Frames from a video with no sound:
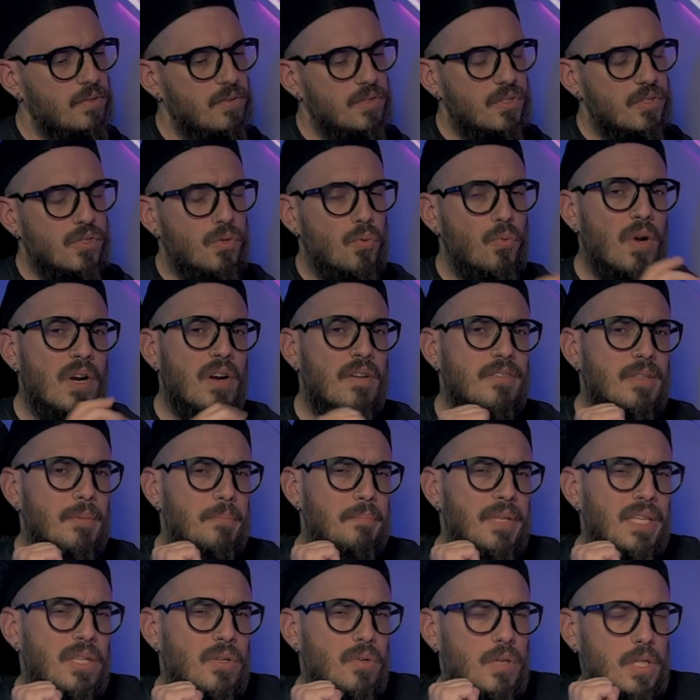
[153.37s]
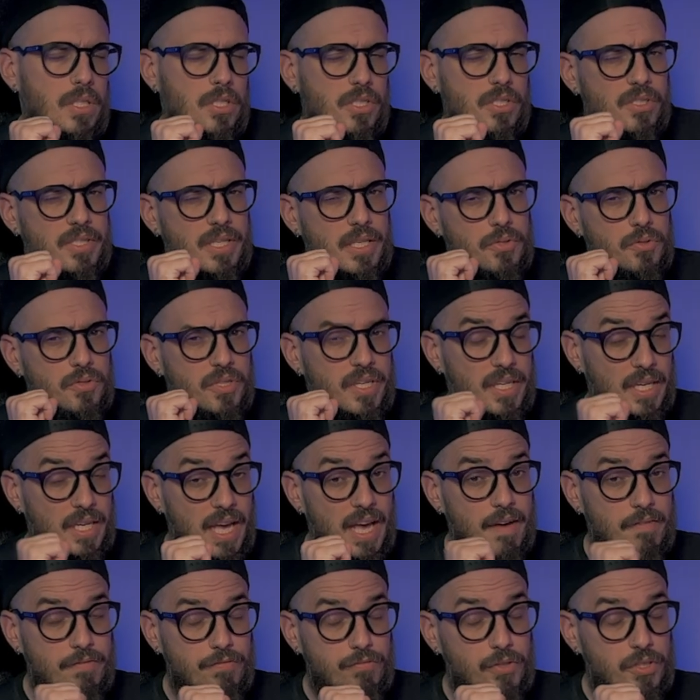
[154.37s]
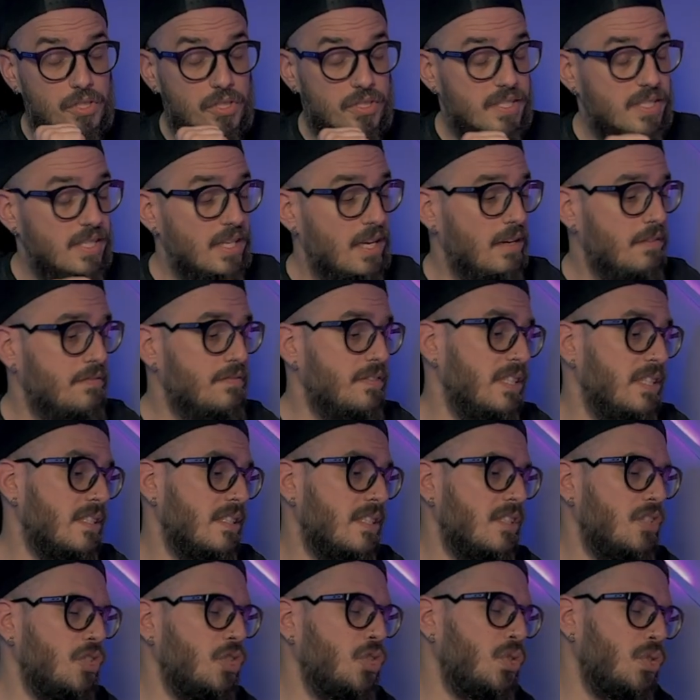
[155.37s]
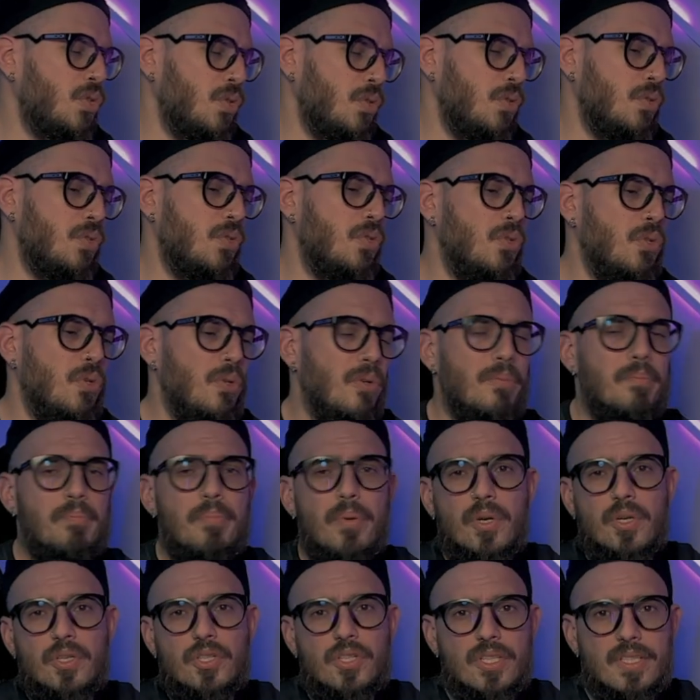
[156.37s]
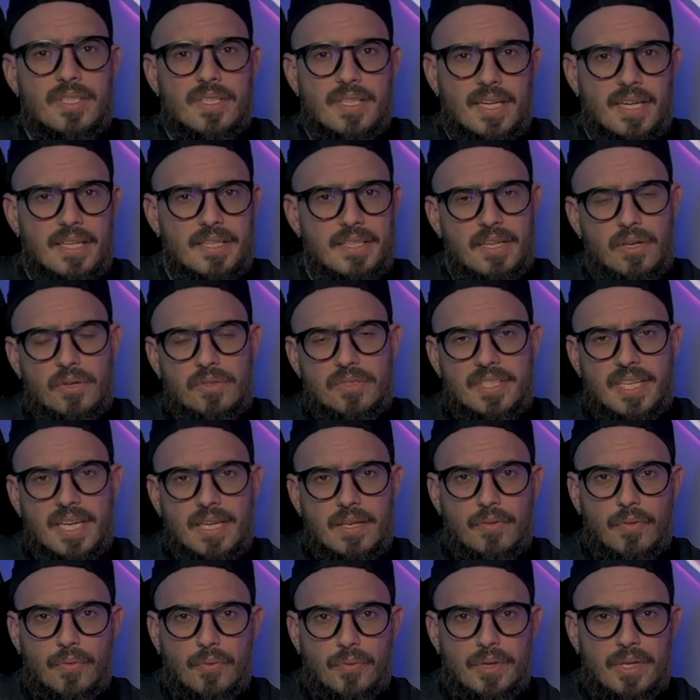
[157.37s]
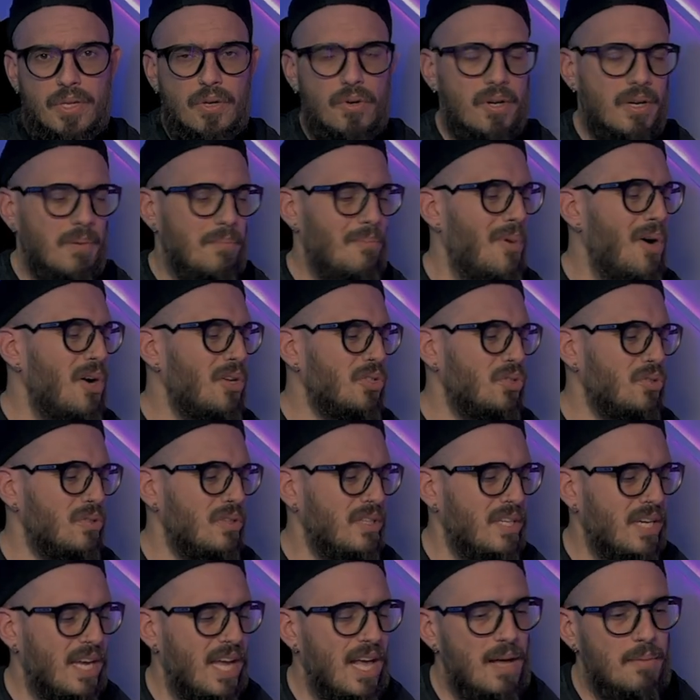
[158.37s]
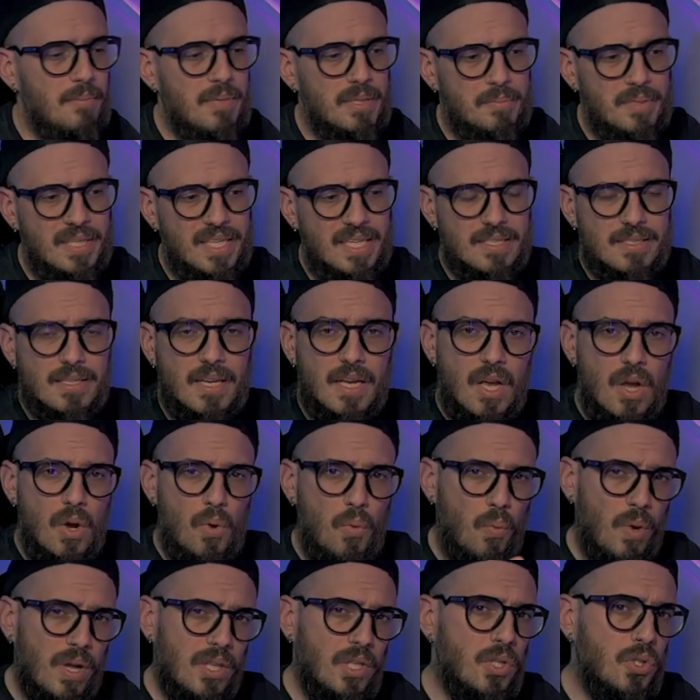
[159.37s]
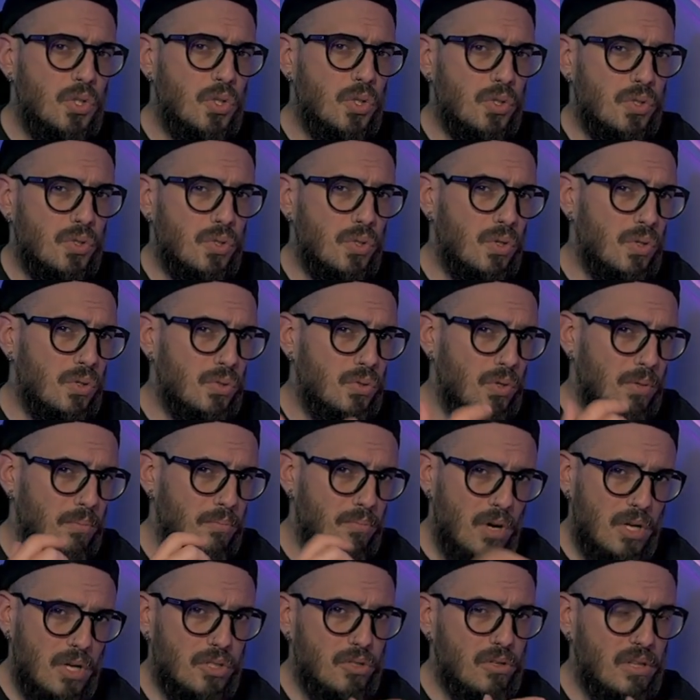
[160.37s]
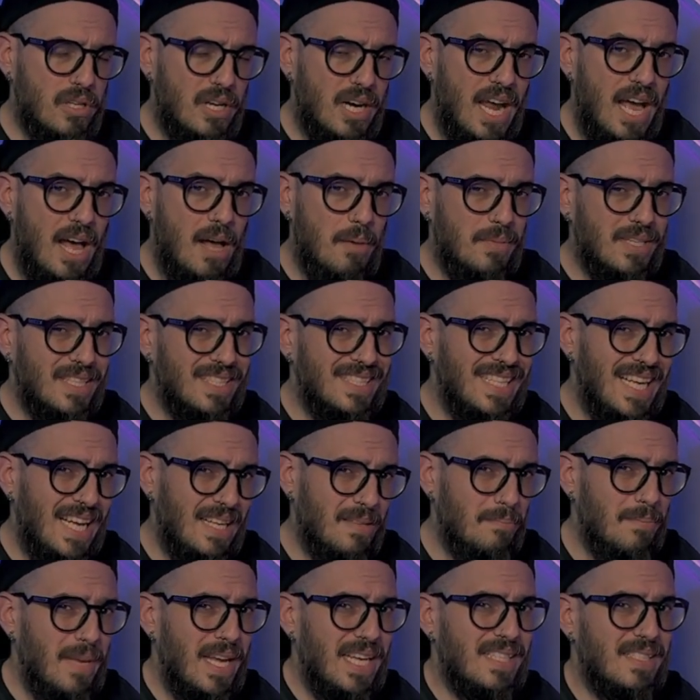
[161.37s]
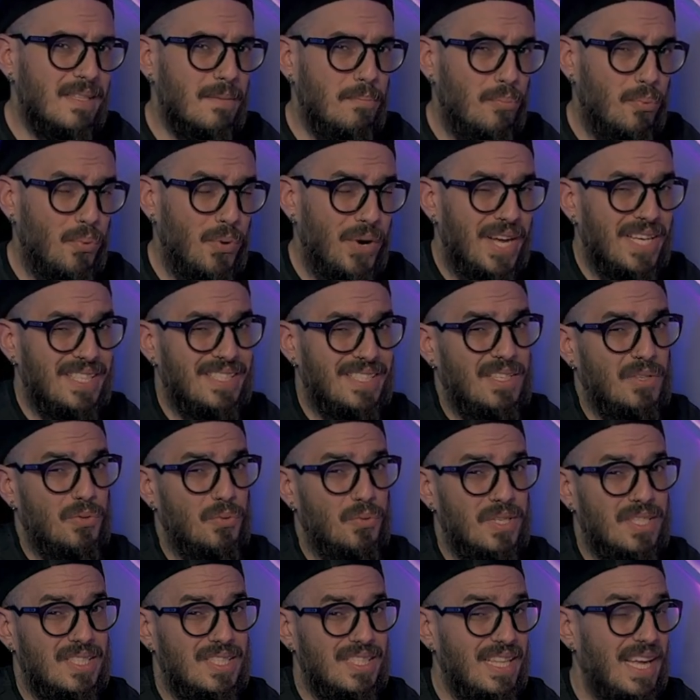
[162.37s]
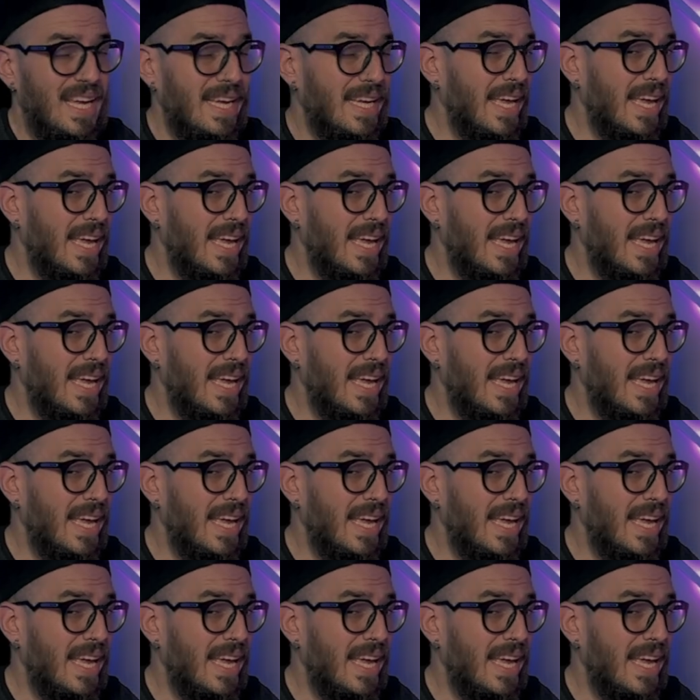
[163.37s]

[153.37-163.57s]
So one of the big questions that you can have for yourself is, should you purchase a Neotec 3 or a modular helmet? Because when you choose to go to a modular helmet, that makes the price increase like